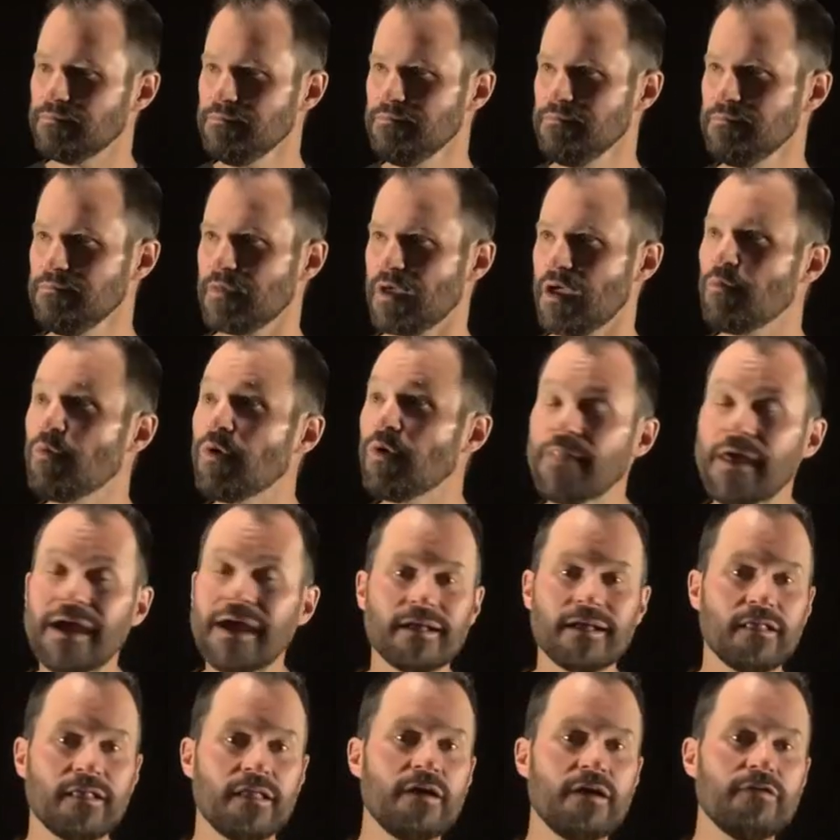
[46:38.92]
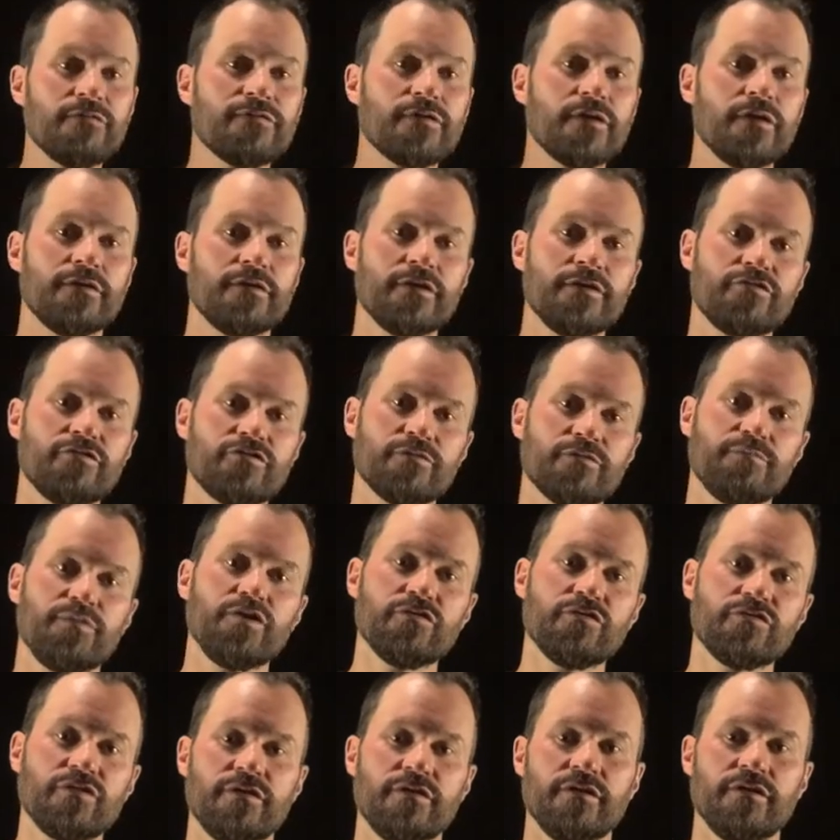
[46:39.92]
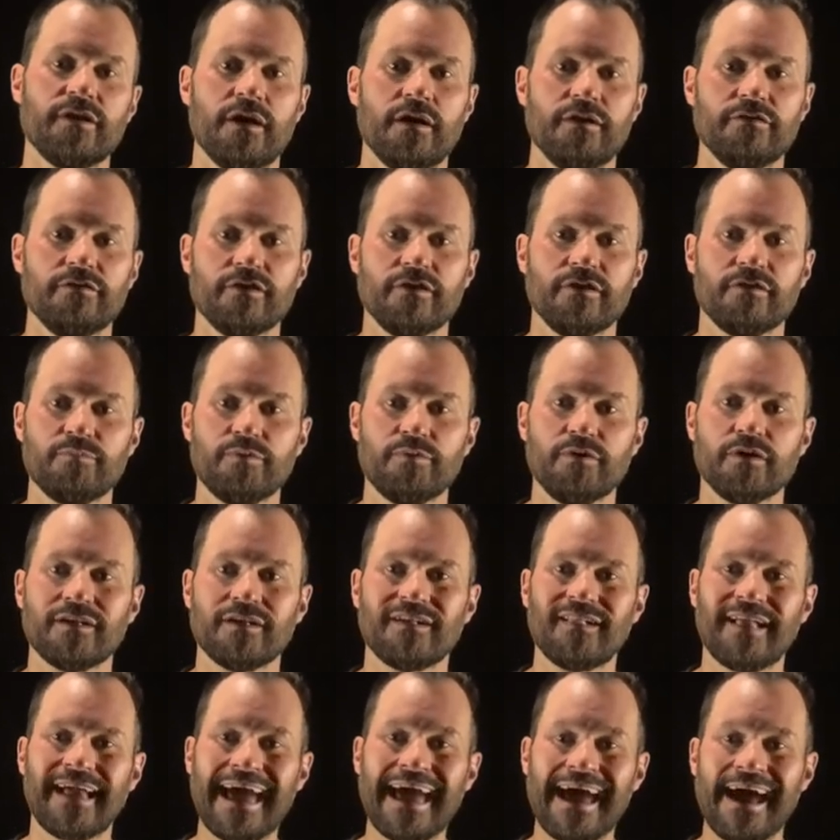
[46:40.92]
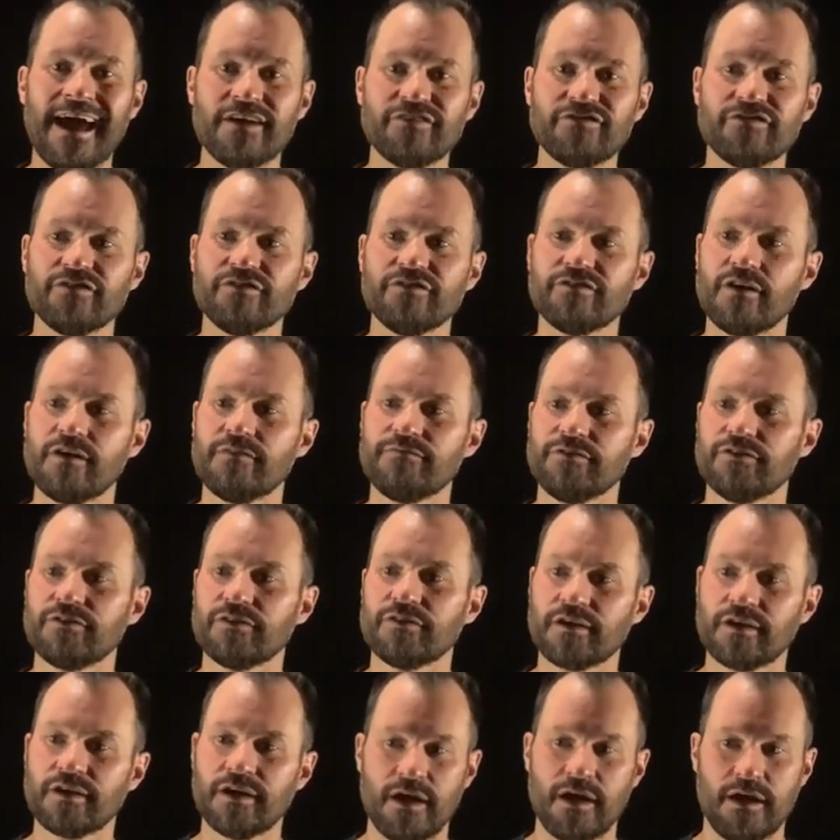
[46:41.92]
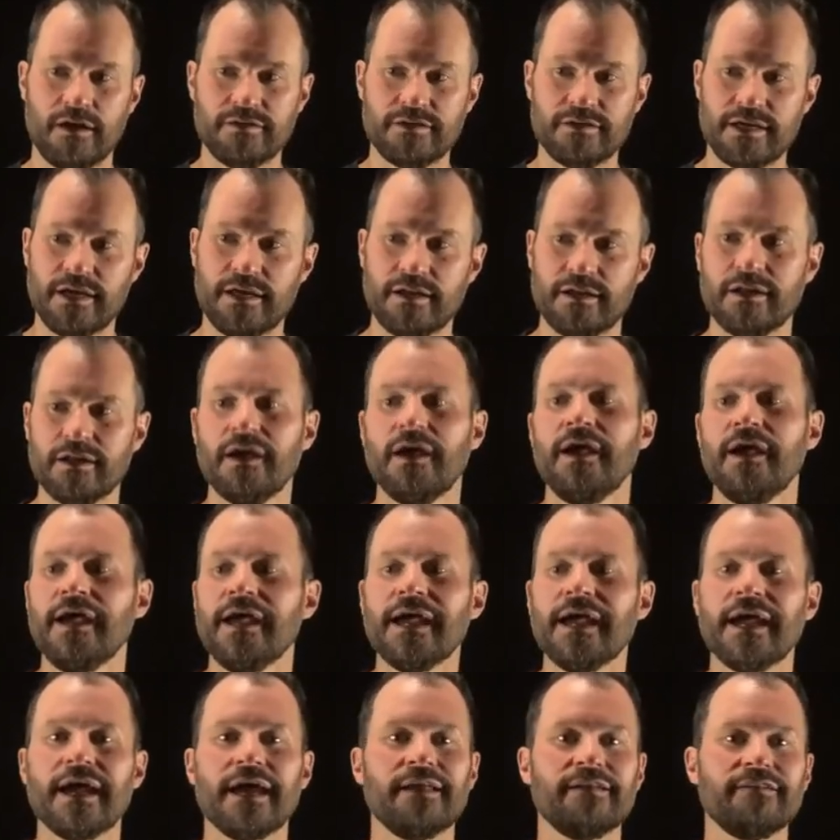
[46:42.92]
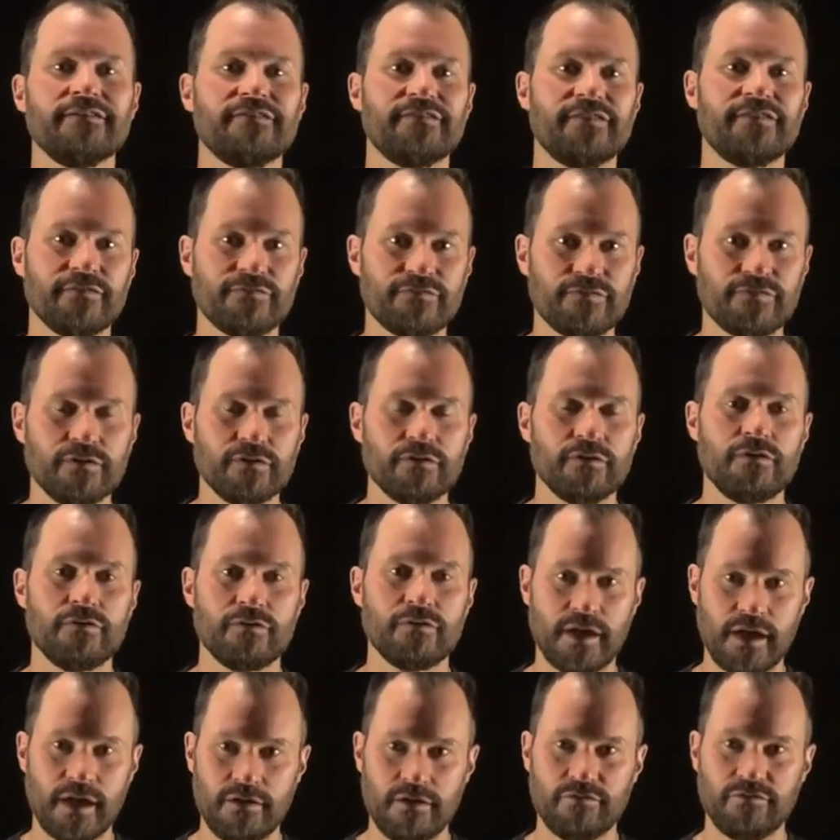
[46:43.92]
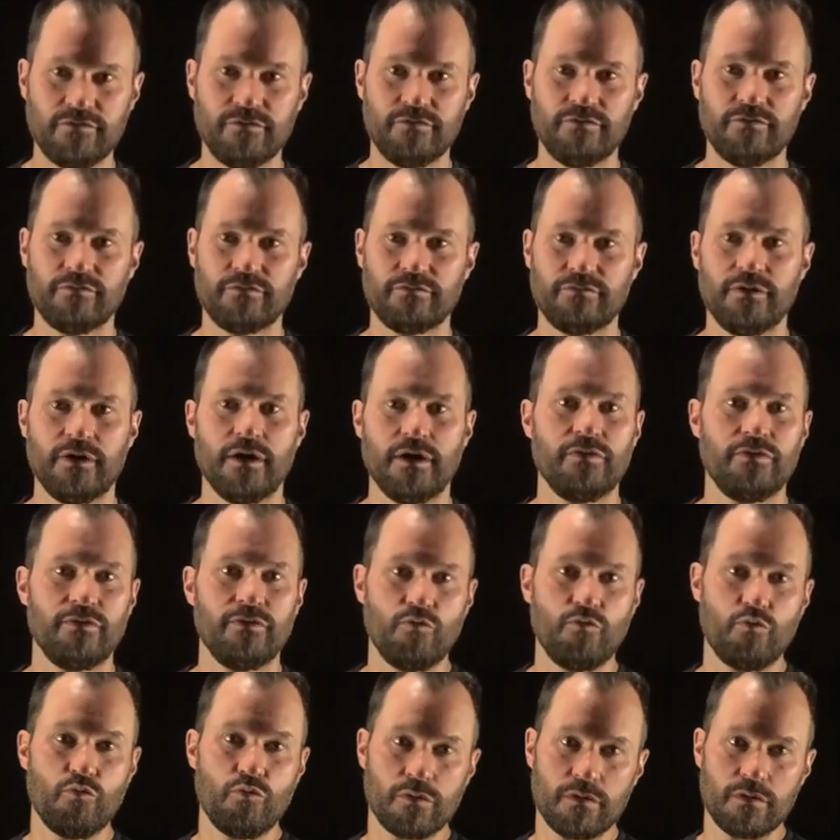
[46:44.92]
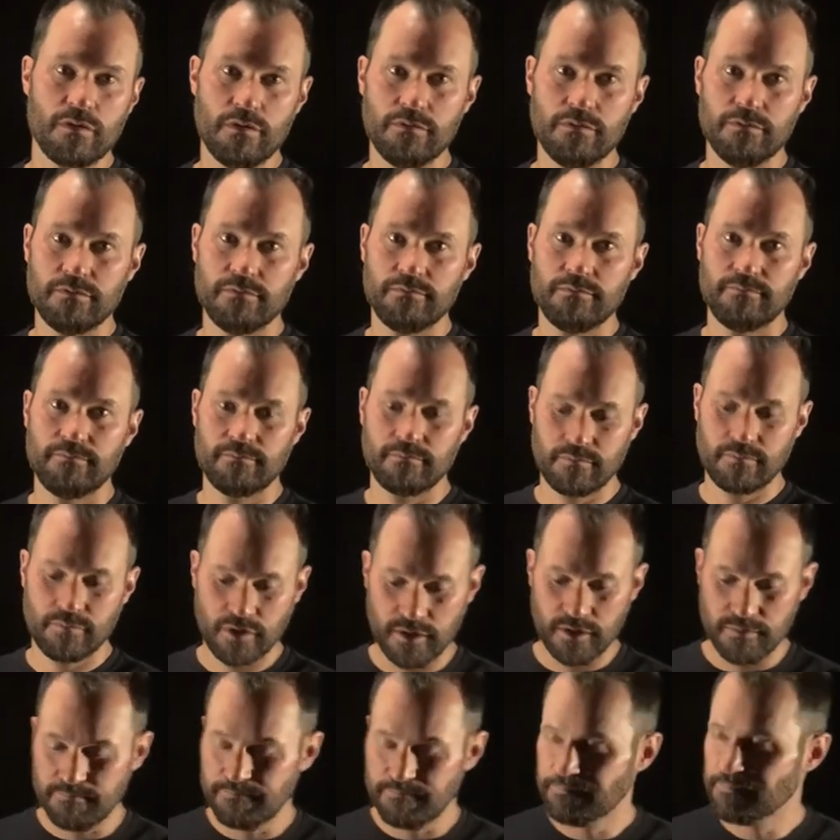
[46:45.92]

And what that CloudFront distribution does is put caches of your content in different locations throughout the world. Okay?